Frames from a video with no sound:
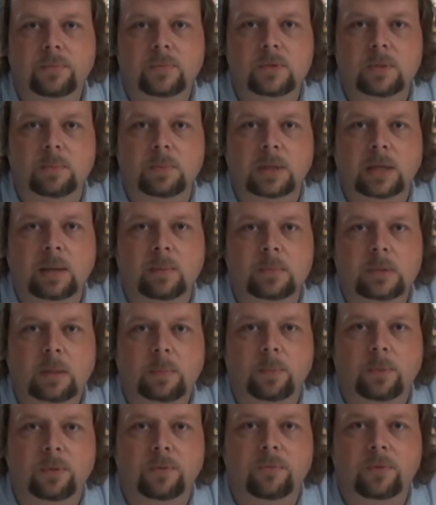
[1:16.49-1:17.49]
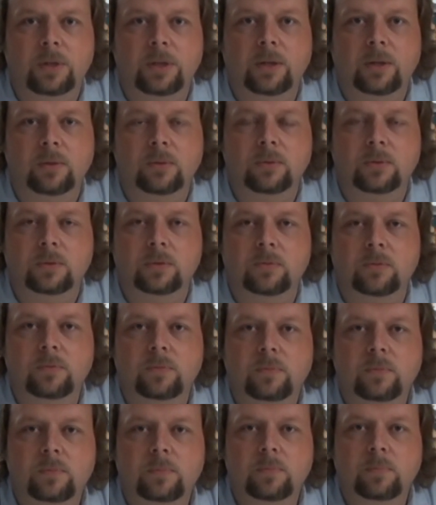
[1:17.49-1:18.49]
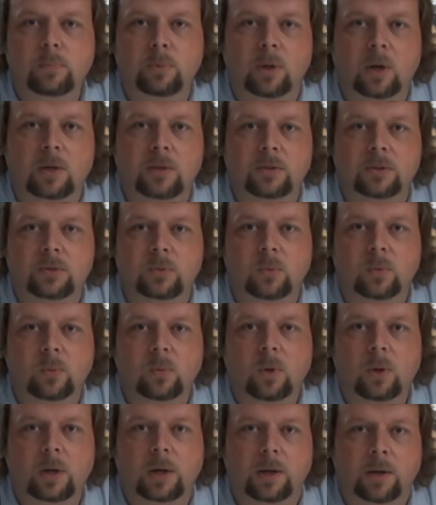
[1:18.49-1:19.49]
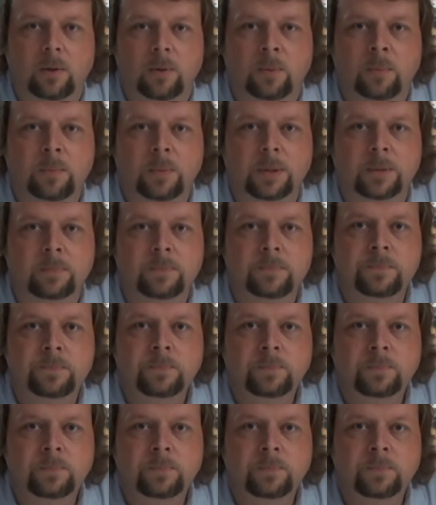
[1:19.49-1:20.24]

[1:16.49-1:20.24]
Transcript: Sometimes I put videos of projects we're working on, but